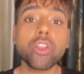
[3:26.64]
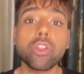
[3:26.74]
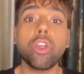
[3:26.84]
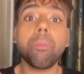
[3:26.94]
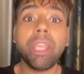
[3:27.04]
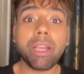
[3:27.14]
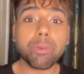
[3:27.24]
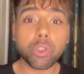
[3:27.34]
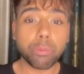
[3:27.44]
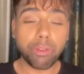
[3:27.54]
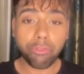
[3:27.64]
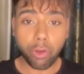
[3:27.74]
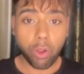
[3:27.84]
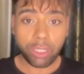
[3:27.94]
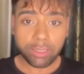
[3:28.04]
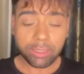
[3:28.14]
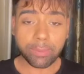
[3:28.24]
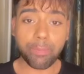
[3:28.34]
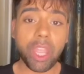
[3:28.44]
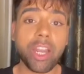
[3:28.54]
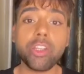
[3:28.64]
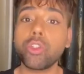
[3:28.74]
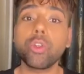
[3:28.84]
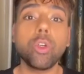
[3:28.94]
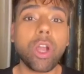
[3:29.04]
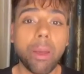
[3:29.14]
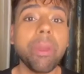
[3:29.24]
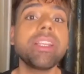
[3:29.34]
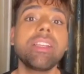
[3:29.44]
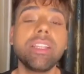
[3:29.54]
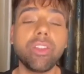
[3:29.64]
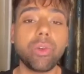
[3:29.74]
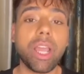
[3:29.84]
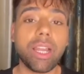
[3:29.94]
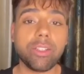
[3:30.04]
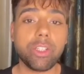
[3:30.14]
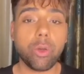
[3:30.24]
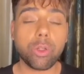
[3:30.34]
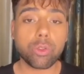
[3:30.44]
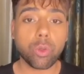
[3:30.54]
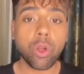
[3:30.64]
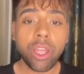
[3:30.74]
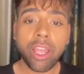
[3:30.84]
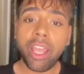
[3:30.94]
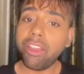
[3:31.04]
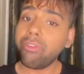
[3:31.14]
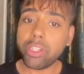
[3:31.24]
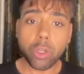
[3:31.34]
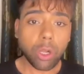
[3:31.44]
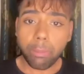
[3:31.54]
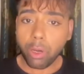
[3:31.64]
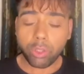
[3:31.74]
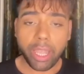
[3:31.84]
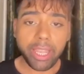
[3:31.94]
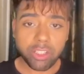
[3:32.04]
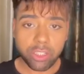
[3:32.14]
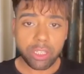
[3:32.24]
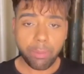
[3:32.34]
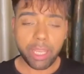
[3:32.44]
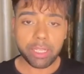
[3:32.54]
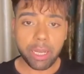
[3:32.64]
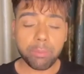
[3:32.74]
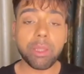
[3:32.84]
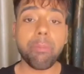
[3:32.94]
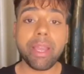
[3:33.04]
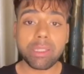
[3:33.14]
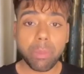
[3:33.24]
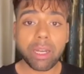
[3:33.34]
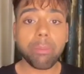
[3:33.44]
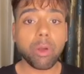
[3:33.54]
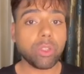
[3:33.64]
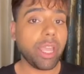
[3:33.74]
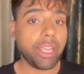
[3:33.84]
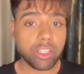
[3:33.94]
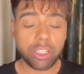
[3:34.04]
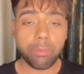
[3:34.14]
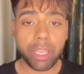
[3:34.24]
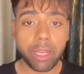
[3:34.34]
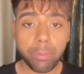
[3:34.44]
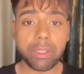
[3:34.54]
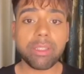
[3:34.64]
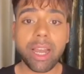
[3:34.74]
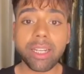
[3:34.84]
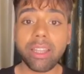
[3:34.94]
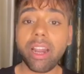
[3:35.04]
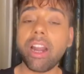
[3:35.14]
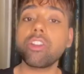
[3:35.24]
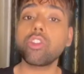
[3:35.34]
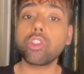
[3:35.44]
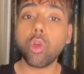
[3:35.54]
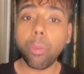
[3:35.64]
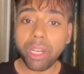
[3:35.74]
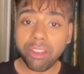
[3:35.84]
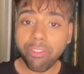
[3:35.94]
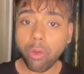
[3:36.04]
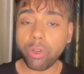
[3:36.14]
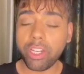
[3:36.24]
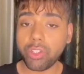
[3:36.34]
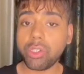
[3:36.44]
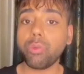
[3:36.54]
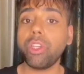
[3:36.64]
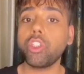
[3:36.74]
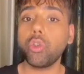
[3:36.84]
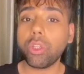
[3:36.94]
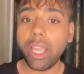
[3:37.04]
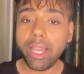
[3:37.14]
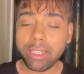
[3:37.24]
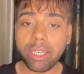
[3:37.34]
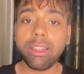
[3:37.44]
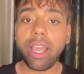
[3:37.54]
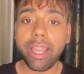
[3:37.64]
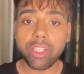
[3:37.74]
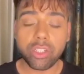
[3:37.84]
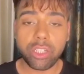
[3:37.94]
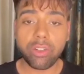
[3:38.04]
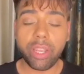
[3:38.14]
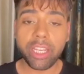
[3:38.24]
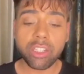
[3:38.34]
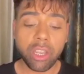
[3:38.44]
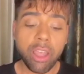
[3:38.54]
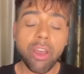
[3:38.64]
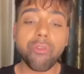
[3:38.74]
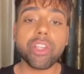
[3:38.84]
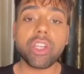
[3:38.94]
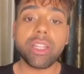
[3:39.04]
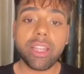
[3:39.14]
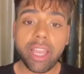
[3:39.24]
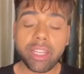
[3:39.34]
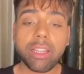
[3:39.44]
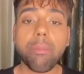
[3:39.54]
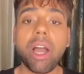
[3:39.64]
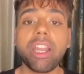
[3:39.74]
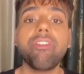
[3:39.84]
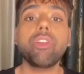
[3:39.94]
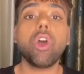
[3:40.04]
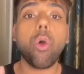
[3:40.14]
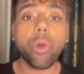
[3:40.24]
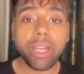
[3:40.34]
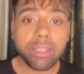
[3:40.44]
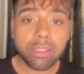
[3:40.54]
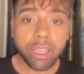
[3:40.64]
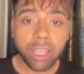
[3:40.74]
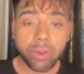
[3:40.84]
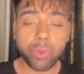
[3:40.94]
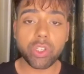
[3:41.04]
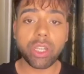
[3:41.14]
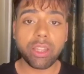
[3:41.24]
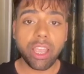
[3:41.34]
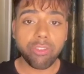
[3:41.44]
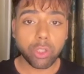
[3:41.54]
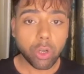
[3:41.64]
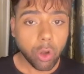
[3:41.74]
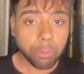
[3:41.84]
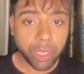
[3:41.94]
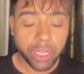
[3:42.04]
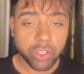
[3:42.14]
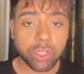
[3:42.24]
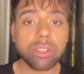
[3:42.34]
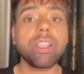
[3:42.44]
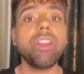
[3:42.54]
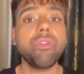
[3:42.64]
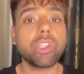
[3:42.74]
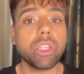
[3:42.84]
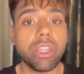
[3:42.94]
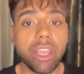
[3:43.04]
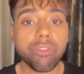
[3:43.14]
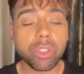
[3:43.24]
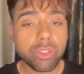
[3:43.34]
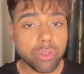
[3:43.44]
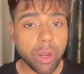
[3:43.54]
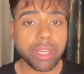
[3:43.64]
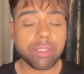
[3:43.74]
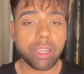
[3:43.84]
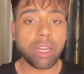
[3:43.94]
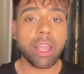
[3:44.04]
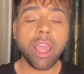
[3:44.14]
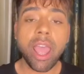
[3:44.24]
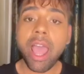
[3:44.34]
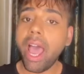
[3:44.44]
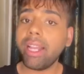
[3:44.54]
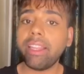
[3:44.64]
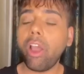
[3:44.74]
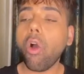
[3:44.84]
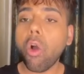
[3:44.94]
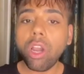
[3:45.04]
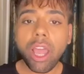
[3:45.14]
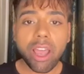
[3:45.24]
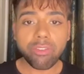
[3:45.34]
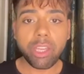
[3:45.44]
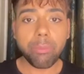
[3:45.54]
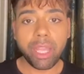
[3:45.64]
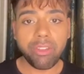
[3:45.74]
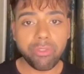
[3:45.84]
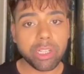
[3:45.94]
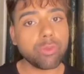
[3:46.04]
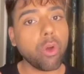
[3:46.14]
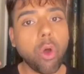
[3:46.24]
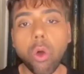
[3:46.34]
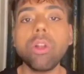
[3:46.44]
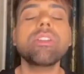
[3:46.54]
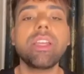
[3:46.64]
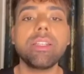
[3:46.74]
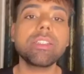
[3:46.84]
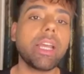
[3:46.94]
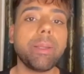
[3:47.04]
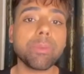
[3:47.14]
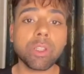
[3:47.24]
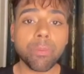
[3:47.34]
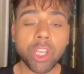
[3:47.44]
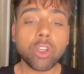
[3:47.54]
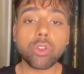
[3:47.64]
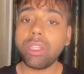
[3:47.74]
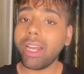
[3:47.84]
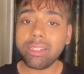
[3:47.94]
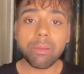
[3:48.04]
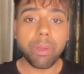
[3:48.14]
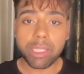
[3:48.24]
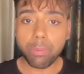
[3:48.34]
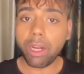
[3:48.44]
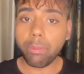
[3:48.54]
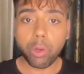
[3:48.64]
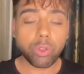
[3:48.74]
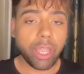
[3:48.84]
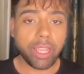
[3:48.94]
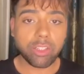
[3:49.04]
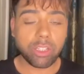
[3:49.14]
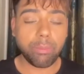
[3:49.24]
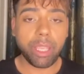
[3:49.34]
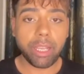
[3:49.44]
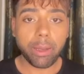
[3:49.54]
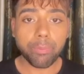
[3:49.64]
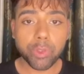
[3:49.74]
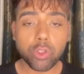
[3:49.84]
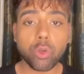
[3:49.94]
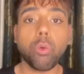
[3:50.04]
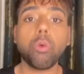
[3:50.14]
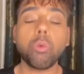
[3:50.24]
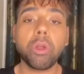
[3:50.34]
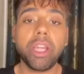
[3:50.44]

so your makeup should be flawless and it should look amazing in the reality also if we talk about the HD makeup, the best part about the HD makeup is that there are so many foundations which you get in the HD range, which are there in the market for the oily skin, which are there for the combination skin, which are there for the dry skin and they all have their benefits for all skin types. So that is the best part about the HD makeup. So